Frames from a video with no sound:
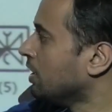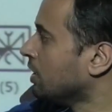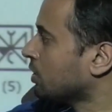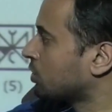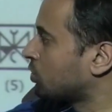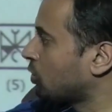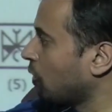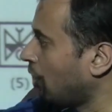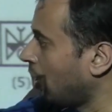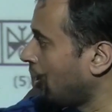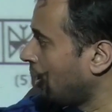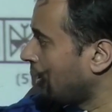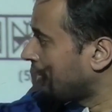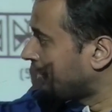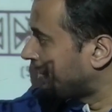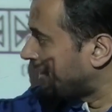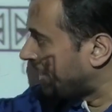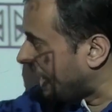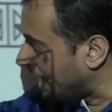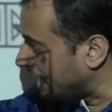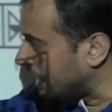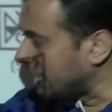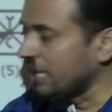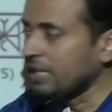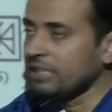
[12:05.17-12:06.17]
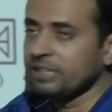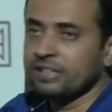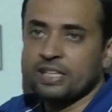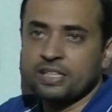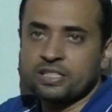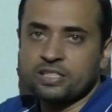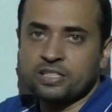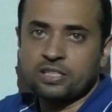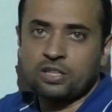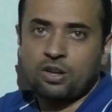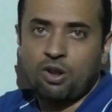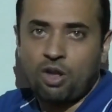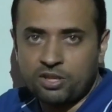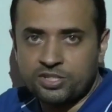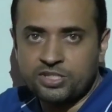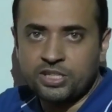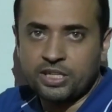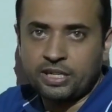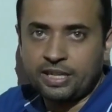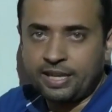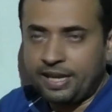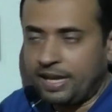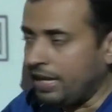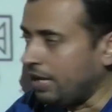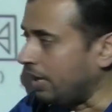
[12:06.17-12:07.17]
So taking this
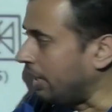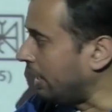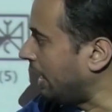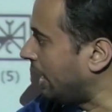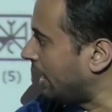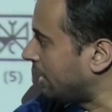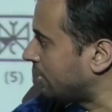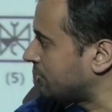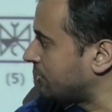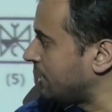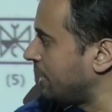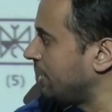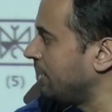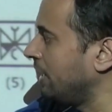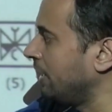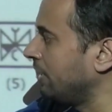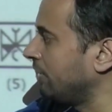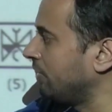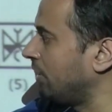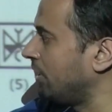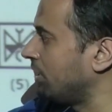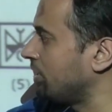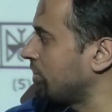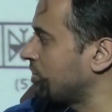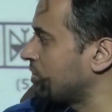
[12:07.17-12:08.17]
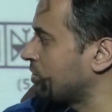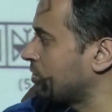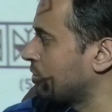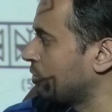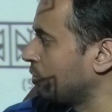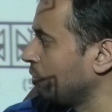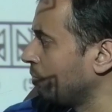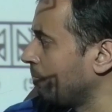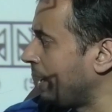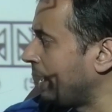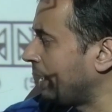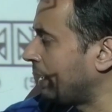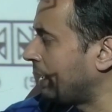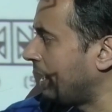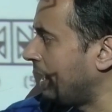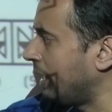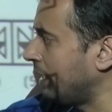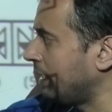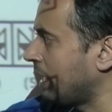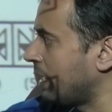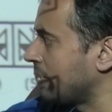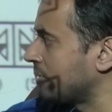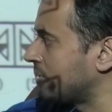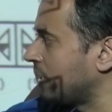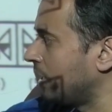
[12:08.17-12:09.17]
logic, extending this to my
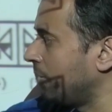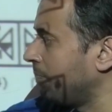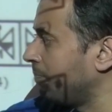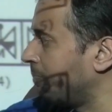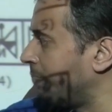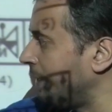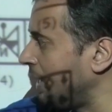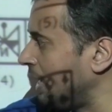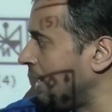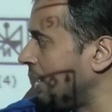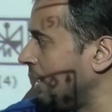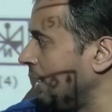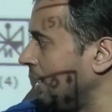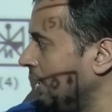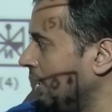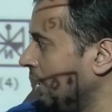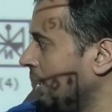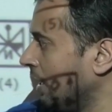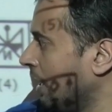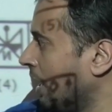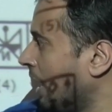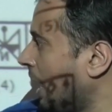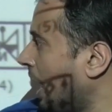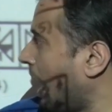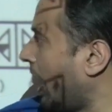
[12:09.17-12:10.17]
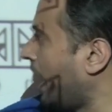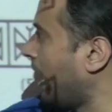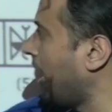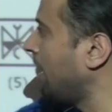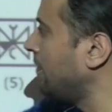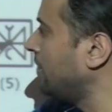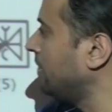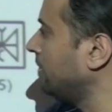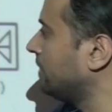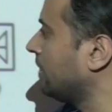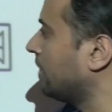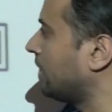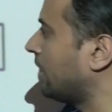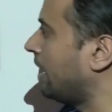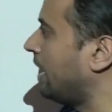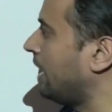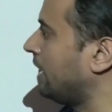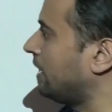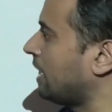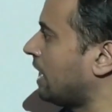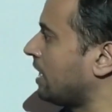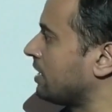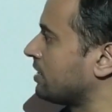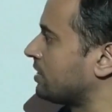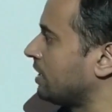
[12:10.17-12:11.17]
correct answer, B and the
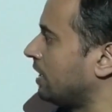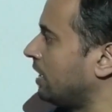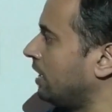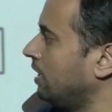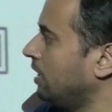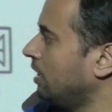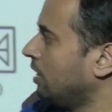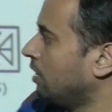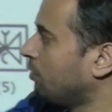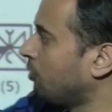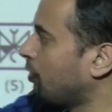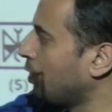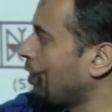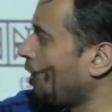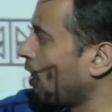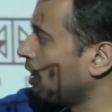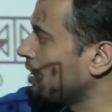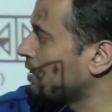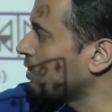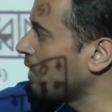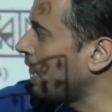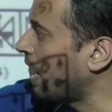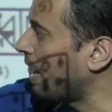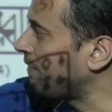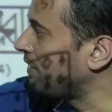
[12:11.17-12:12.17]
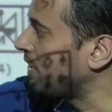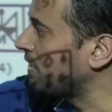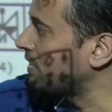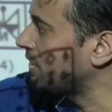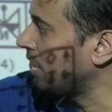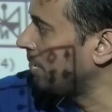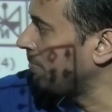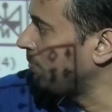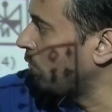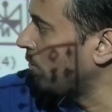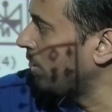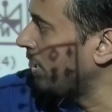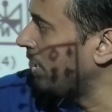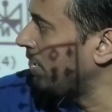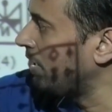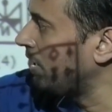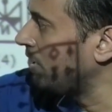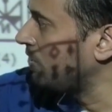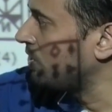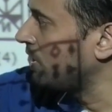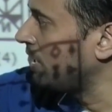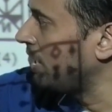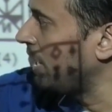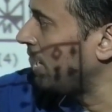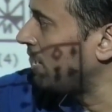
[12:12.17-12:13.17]
correct answer would also have the same
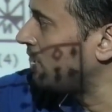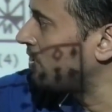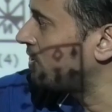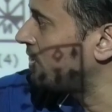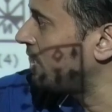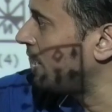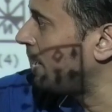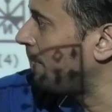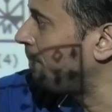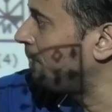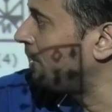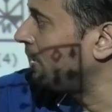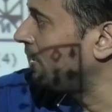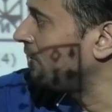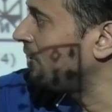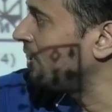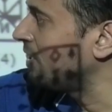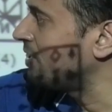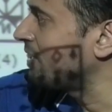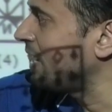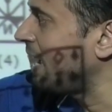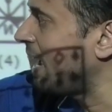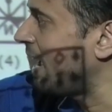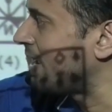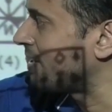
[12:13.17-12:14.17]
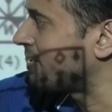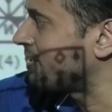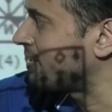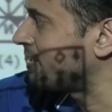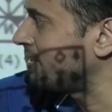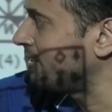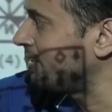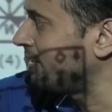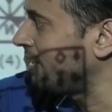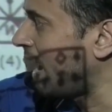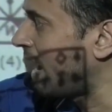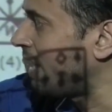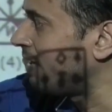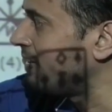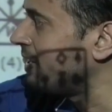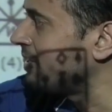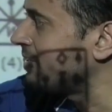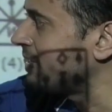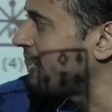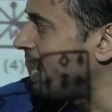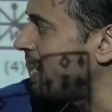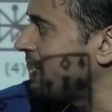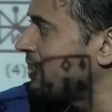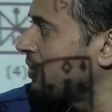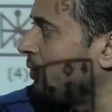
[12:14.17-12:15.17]
orientation, except this S, and
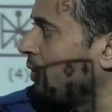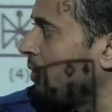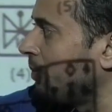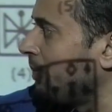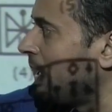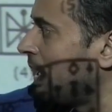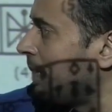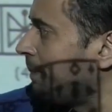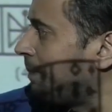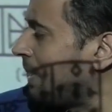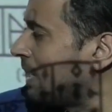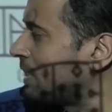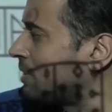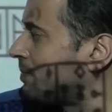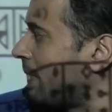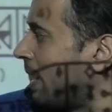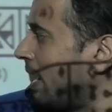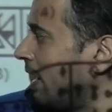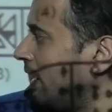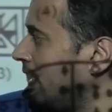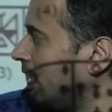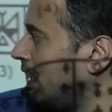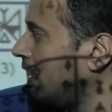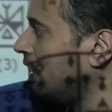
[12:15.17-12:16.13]
this S would be replaced by